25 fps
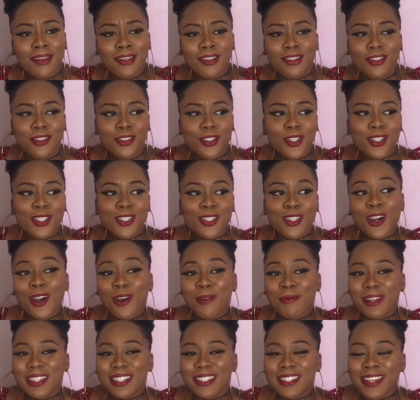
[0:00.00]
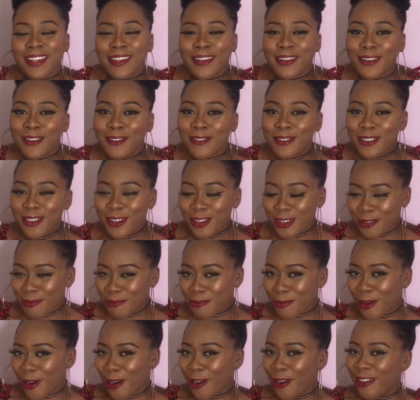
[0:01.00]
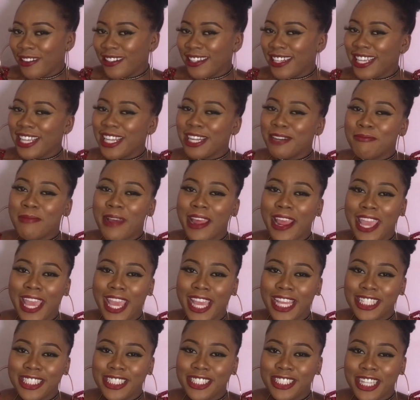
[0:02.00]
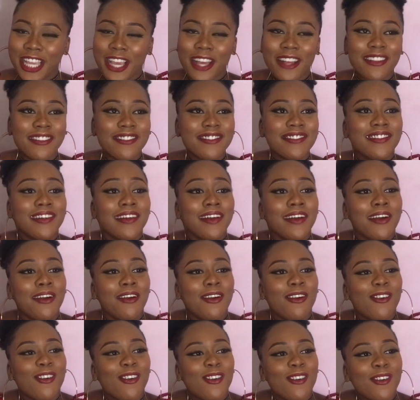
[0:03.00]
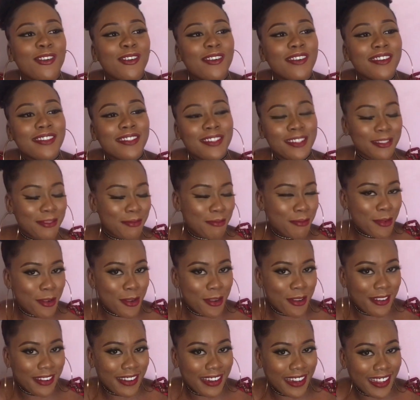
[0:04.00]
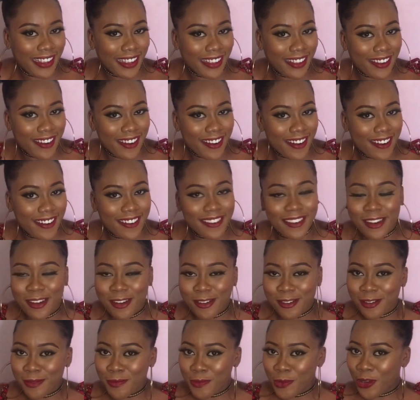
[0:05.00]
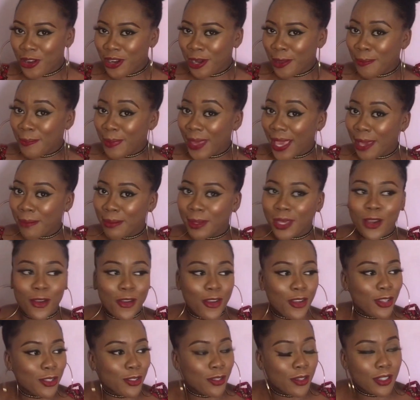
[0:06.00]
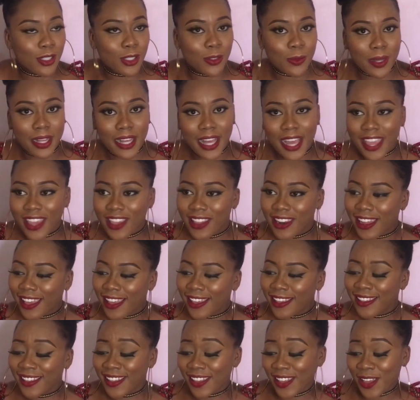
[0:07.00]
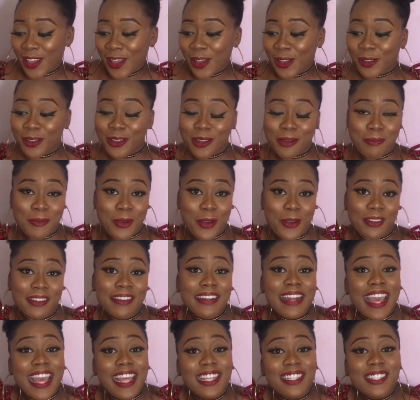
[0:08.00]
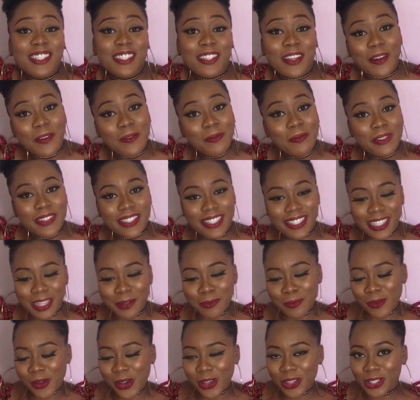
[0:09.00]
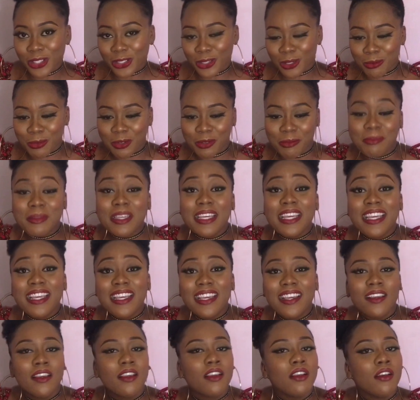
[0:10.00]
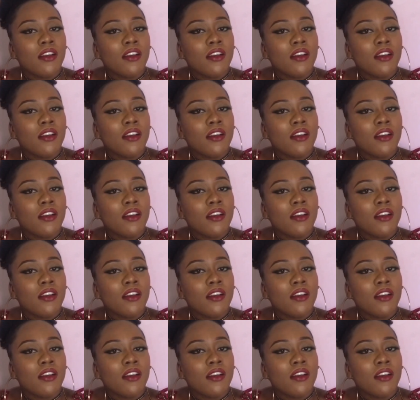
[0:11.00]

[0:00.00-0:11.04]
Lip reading: you just come and say, good morning, my angel, or good morning, girl, or good morning, baby. Or you're talking to a guy and like, good morning, handsome, you sleep while you dream of me.